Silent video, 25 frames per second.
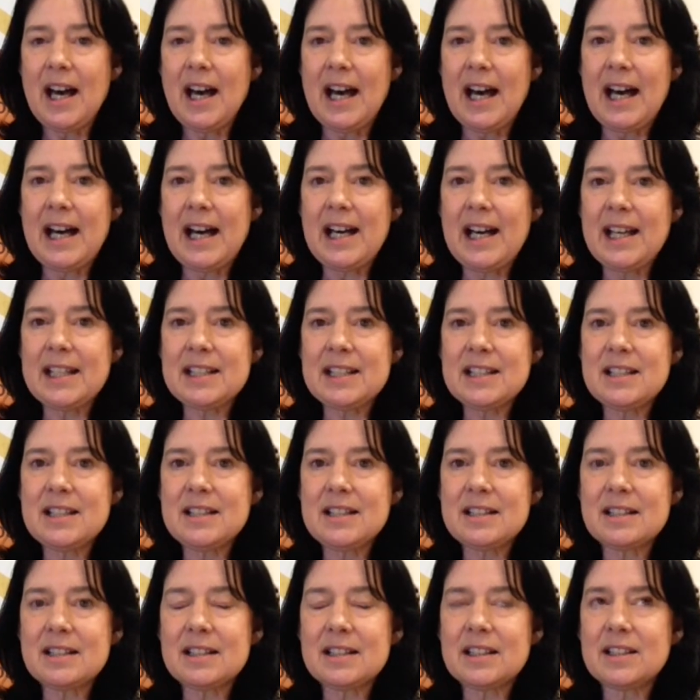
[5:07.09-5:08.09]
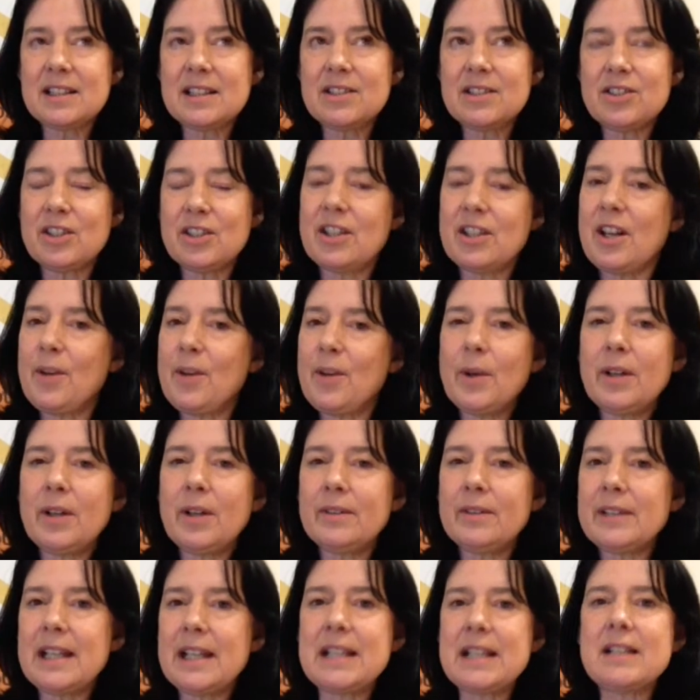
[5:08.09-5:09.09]
And do you know
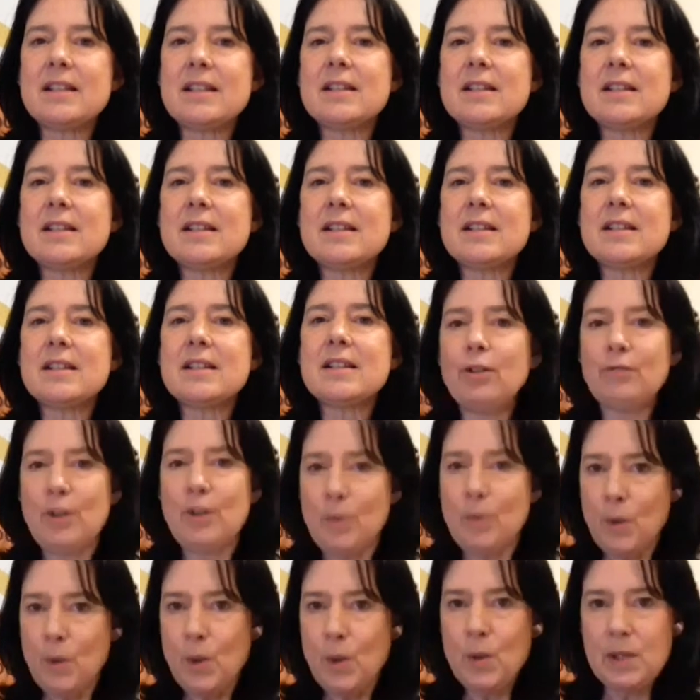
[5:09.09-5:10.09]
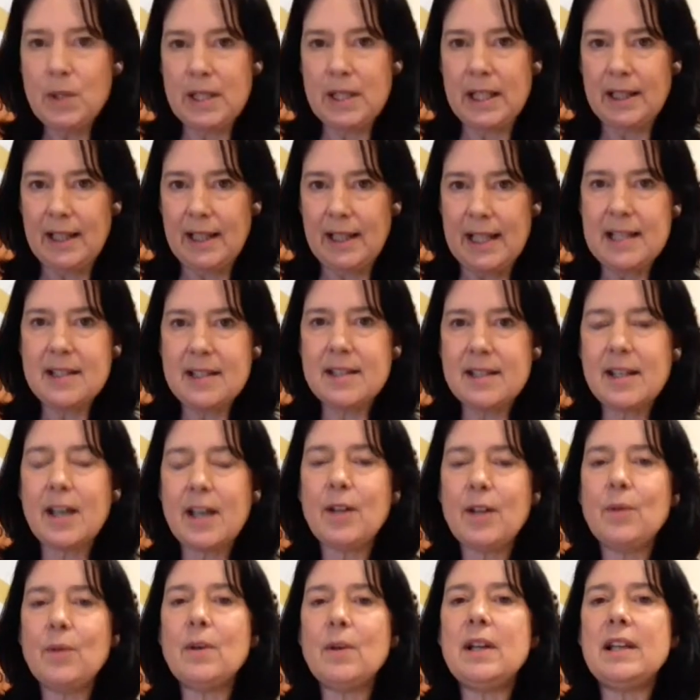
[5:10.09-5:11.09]
what? It's so rewarding. It's
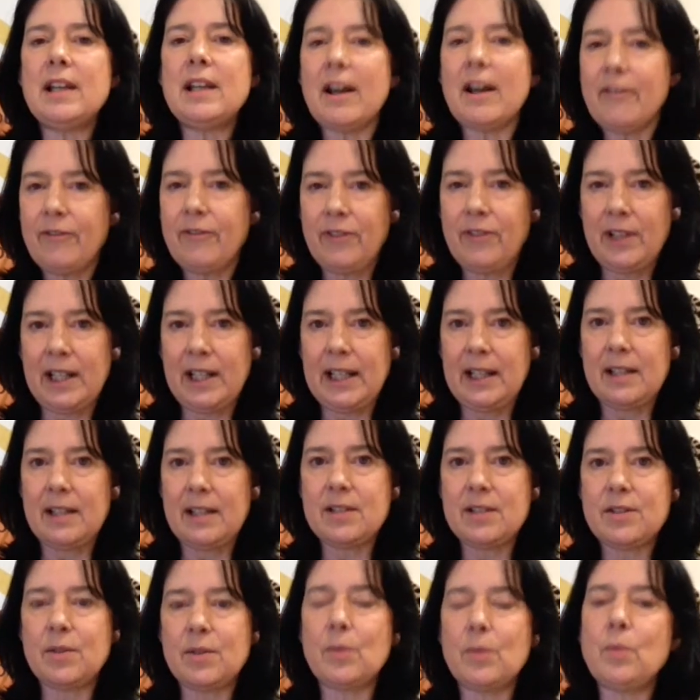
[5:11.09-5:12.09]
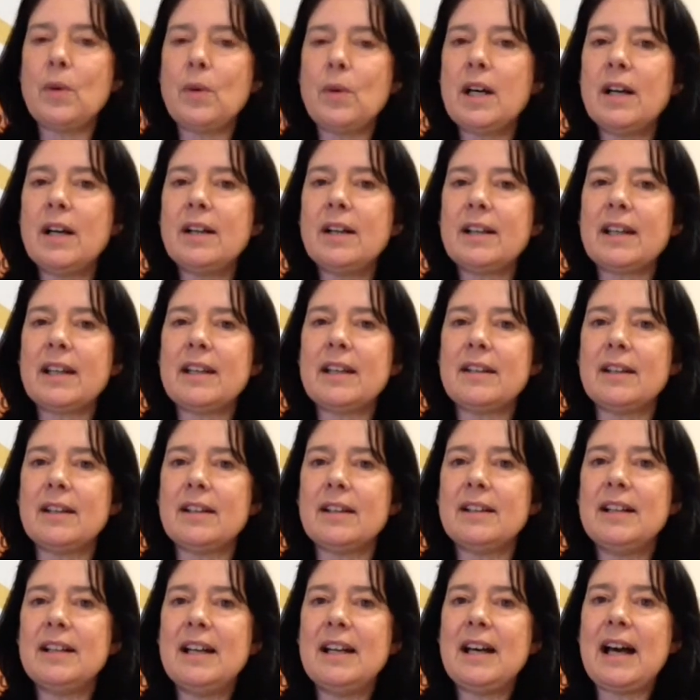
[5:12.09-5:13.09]
so lovely to work in
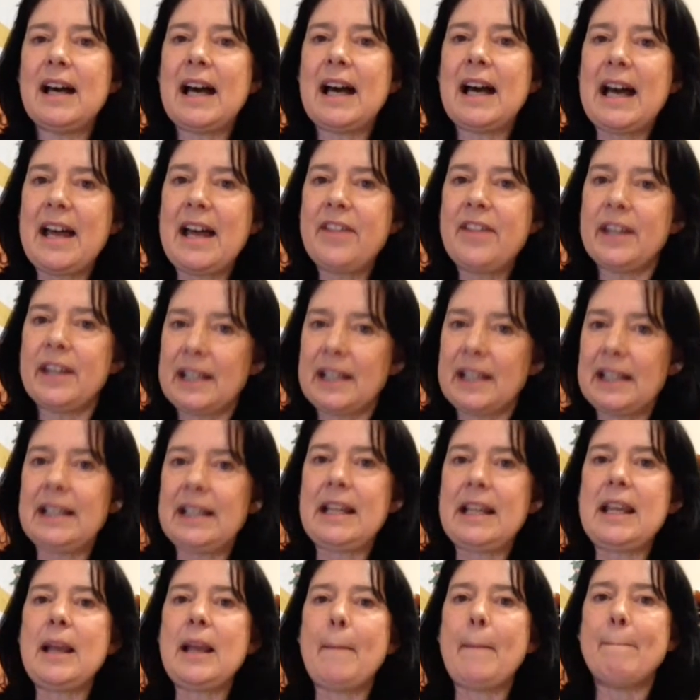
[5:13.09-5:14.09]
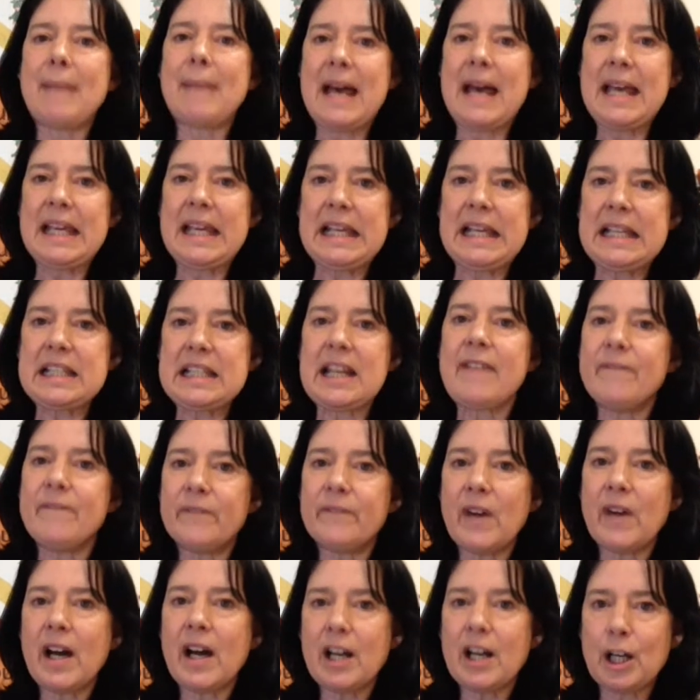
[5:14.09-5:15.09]
a ethically made
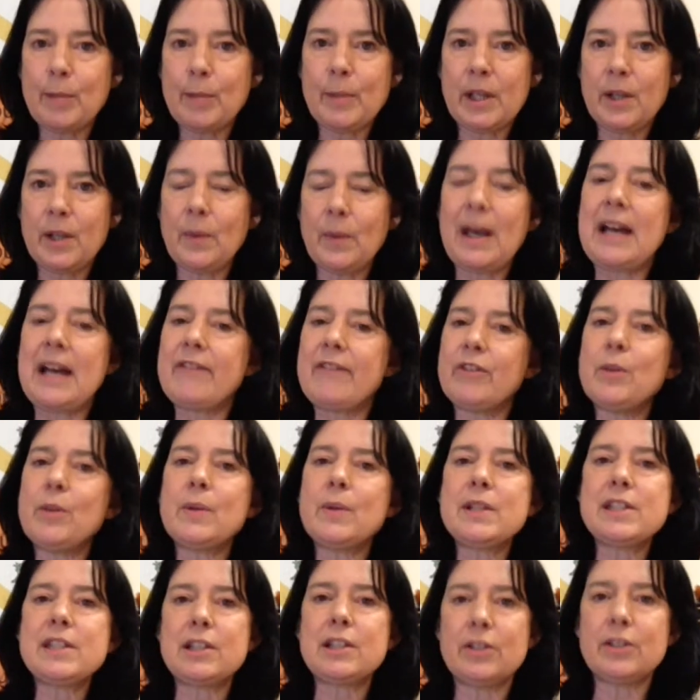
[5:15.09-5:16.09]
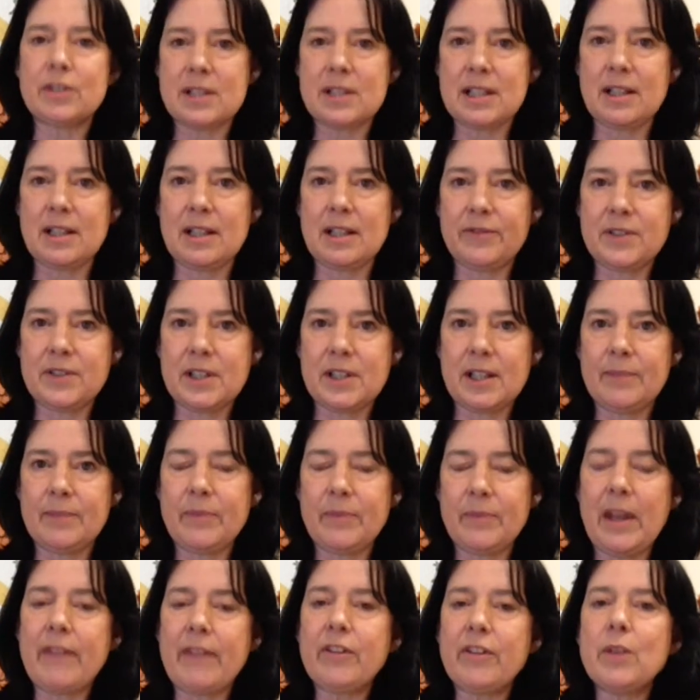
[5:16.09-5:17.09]
environment where everyone's looked after,
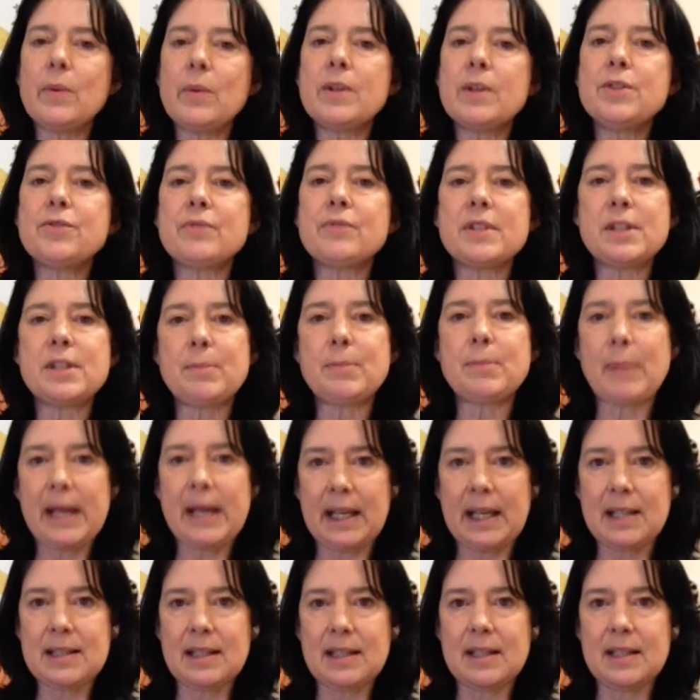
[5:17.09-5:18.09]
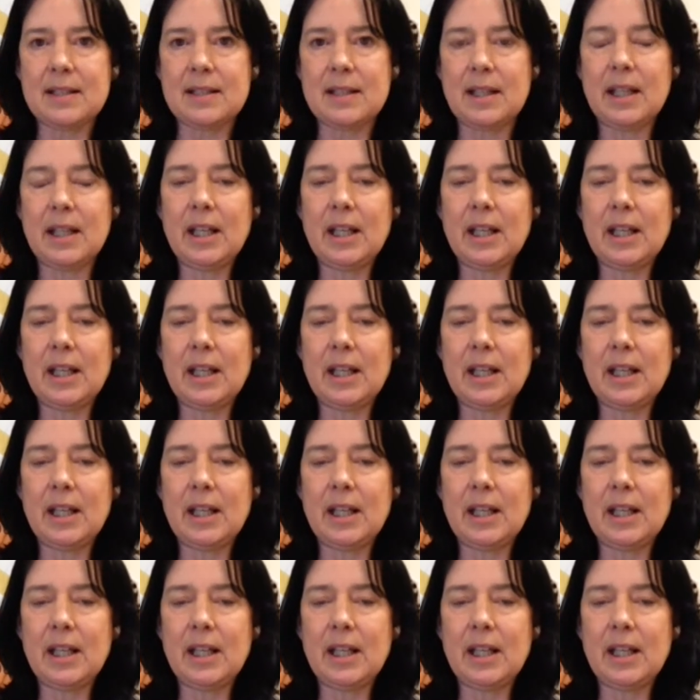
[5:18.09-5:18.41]
everyone's respected.